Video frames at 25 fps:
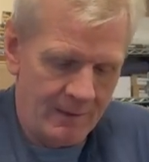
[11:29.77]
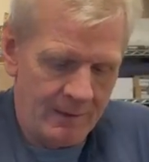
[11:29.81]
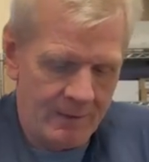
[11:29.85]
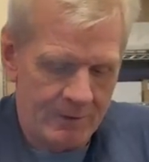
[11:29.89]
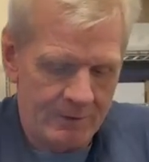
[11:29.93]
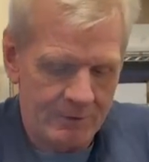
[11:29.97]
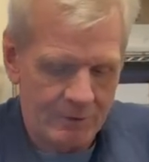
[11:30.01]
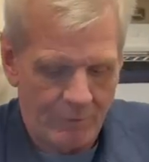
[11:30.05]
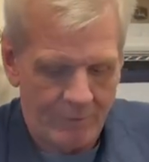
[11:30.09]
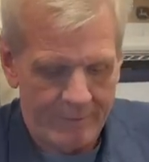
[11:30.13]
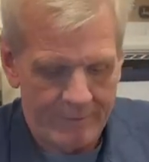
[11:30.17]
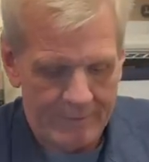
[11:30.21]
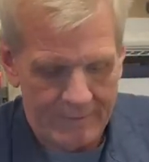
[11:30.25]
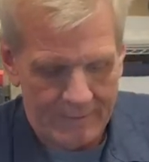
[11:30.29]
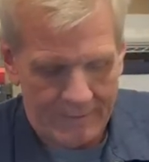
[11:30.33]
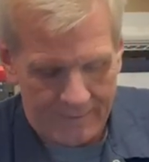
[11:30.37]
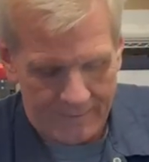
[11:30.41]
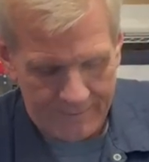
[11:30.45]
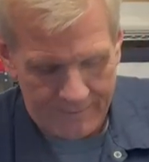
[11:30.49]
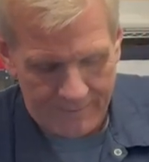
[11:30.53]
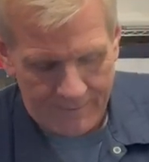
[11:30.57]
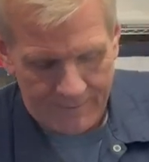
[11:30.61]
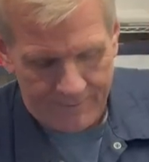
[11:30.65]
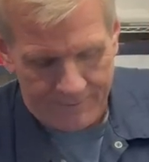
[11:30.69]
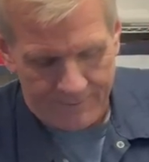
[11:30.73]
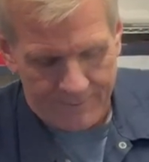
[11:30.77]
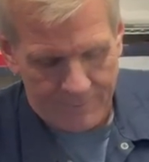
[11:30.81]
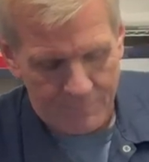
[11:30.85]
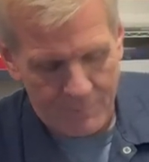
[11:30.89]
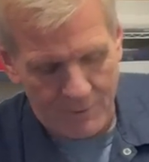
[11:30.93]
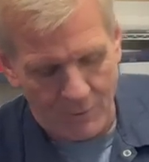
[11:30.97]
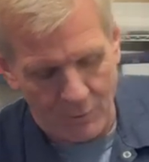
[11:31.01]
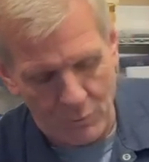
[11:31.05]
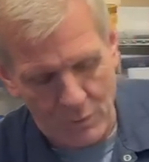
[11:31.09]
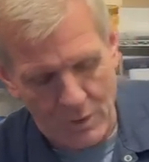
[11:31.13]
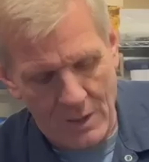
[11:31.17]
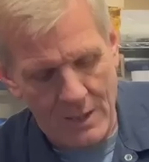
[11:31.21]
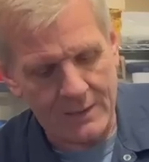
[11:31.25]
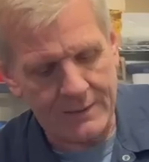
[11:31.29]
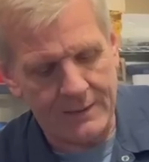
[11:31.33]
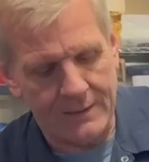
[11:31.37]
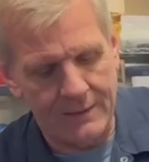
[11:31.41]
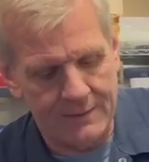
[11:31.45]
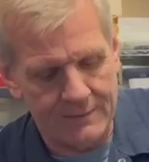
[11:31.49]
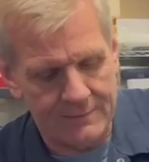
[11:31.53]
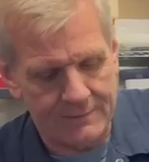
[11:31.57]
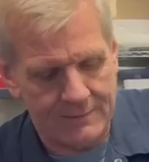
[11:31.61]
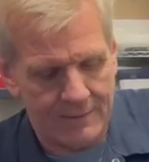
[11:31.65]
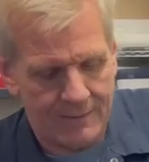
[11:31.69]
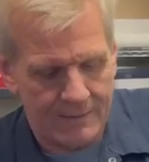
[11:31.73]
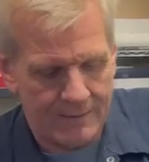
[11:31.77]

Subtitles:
So the Milwaukee is